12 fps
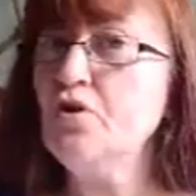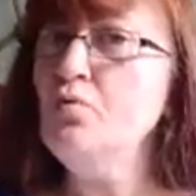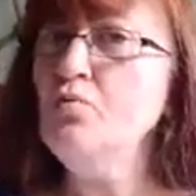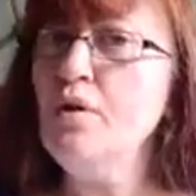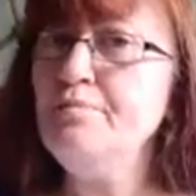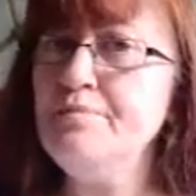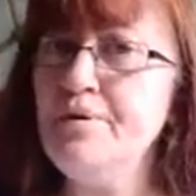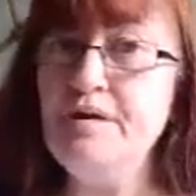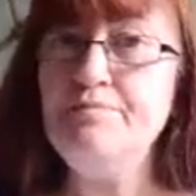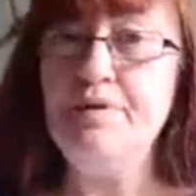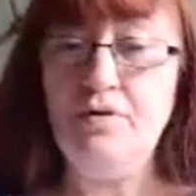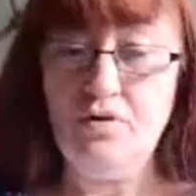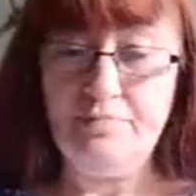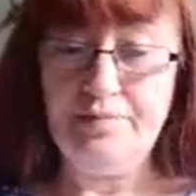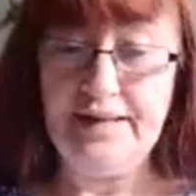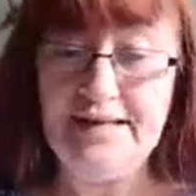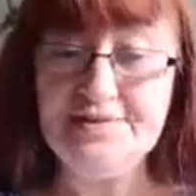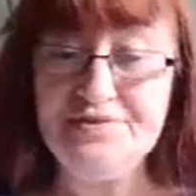or what people or
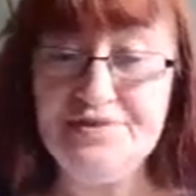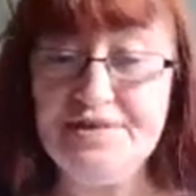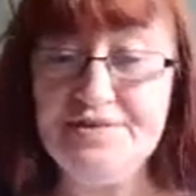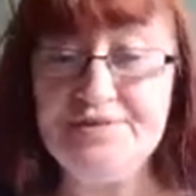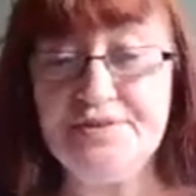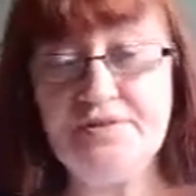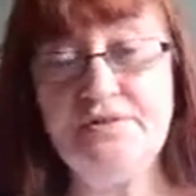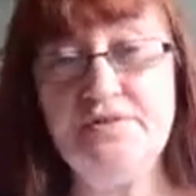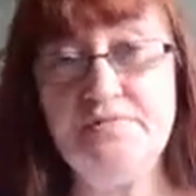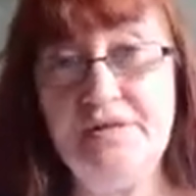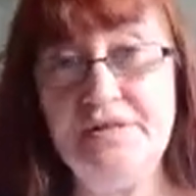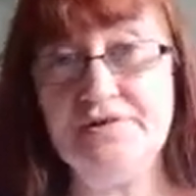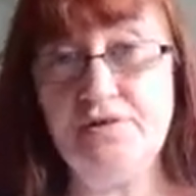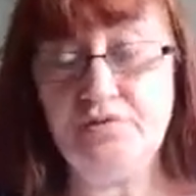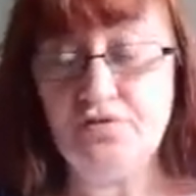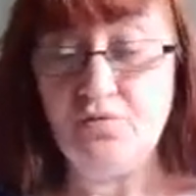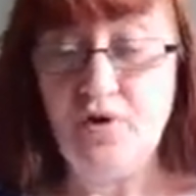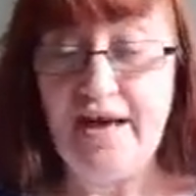places you meet
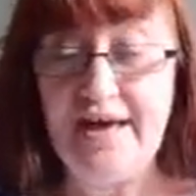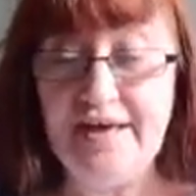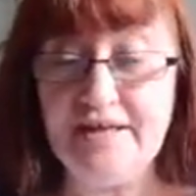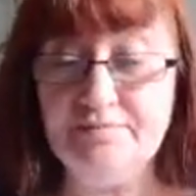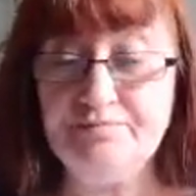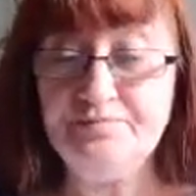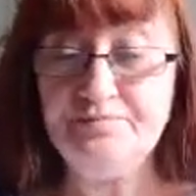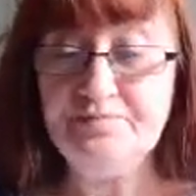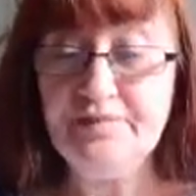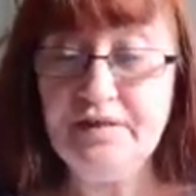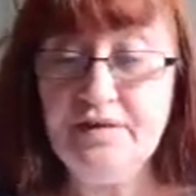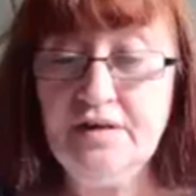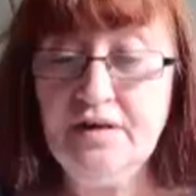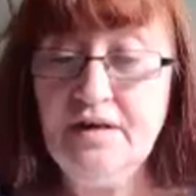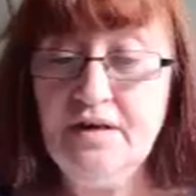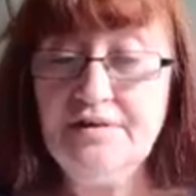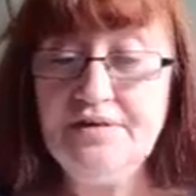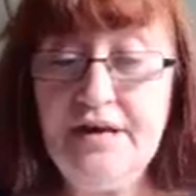along the way.
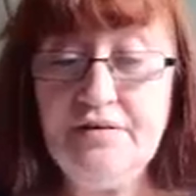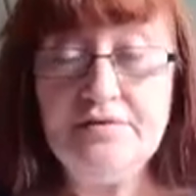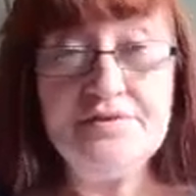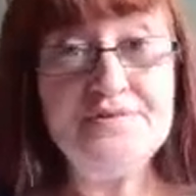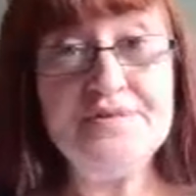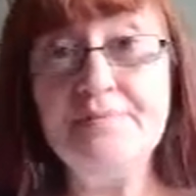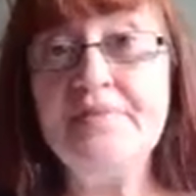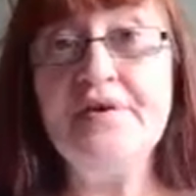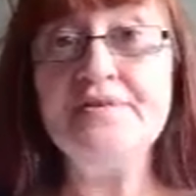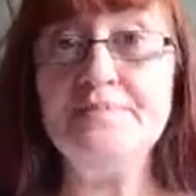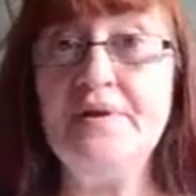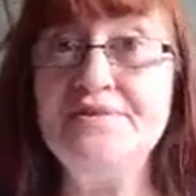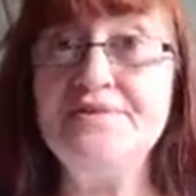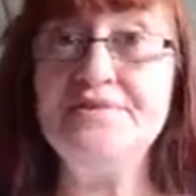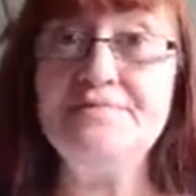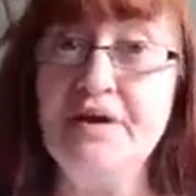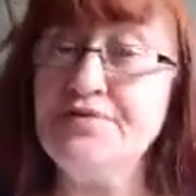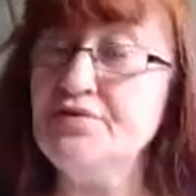Now, some of those
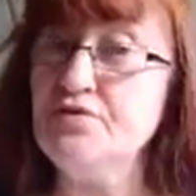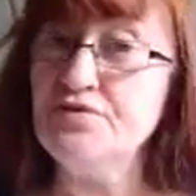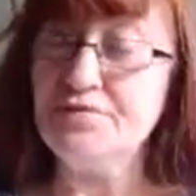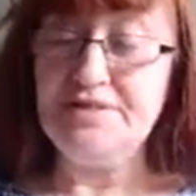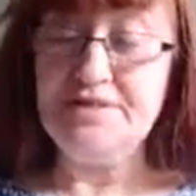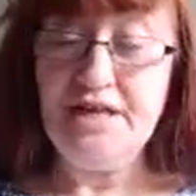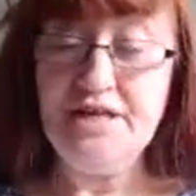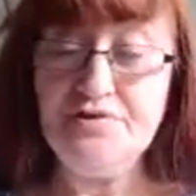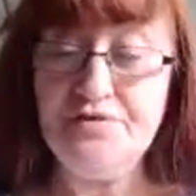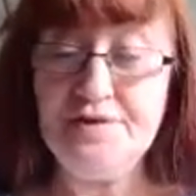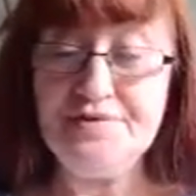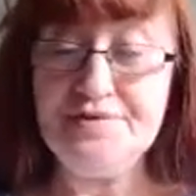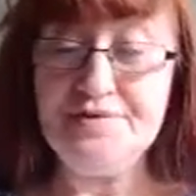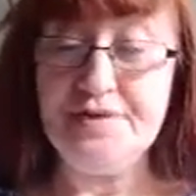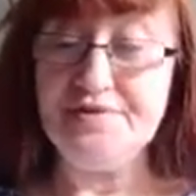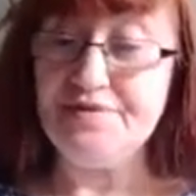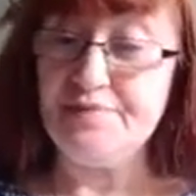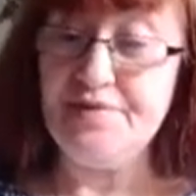places might of course be dangerous,
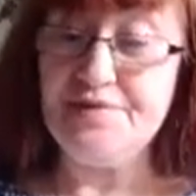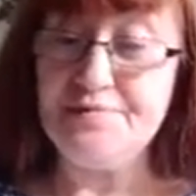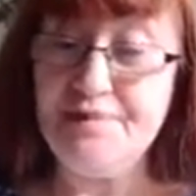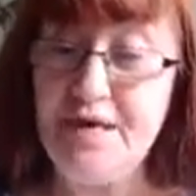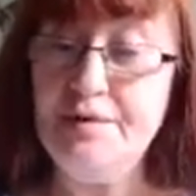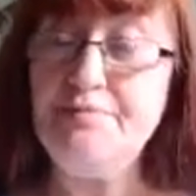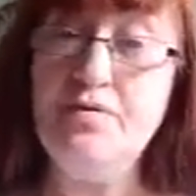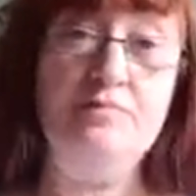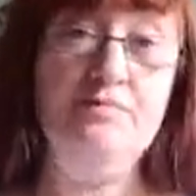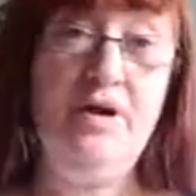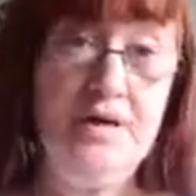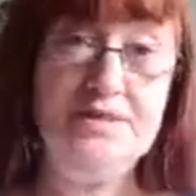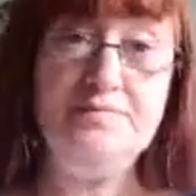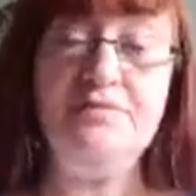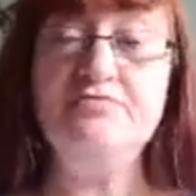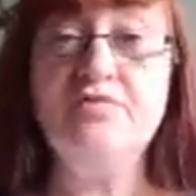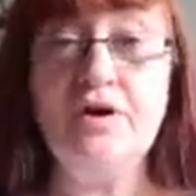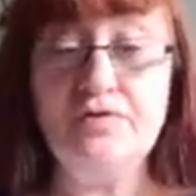and some of those people might
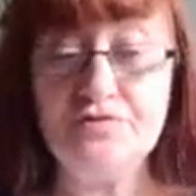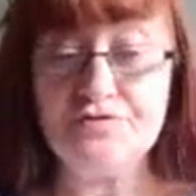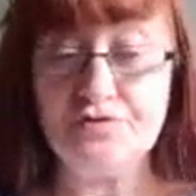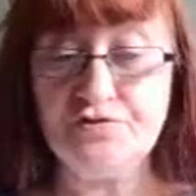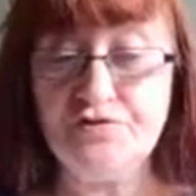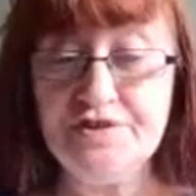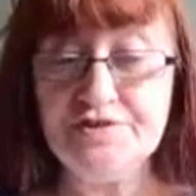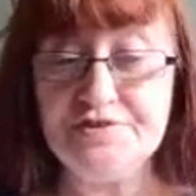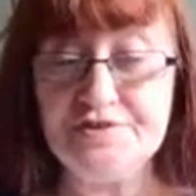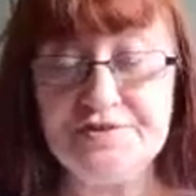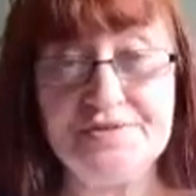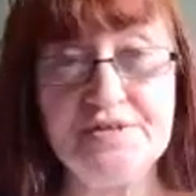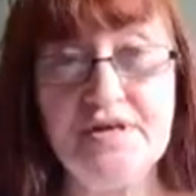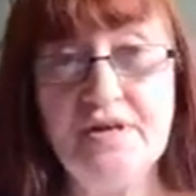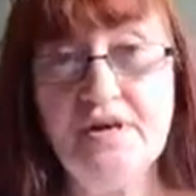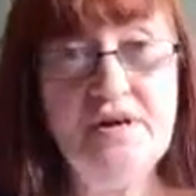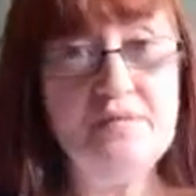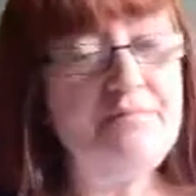be rogues or tricksters,
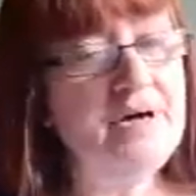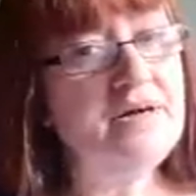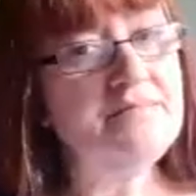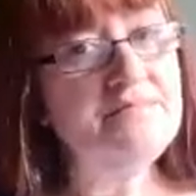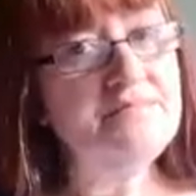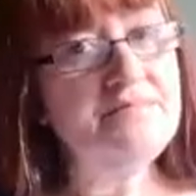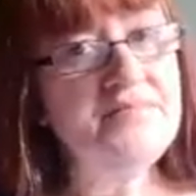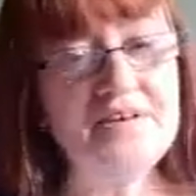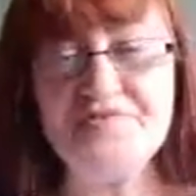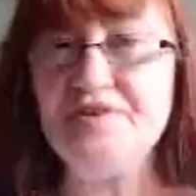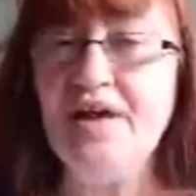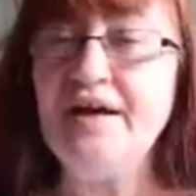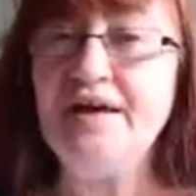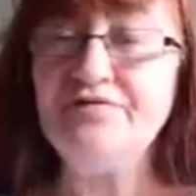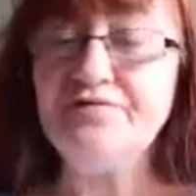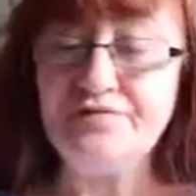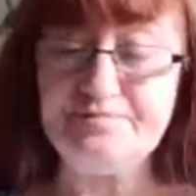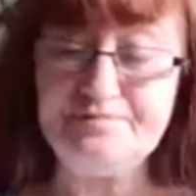but that's
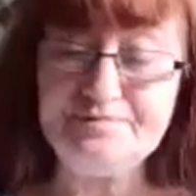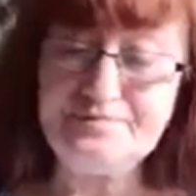life.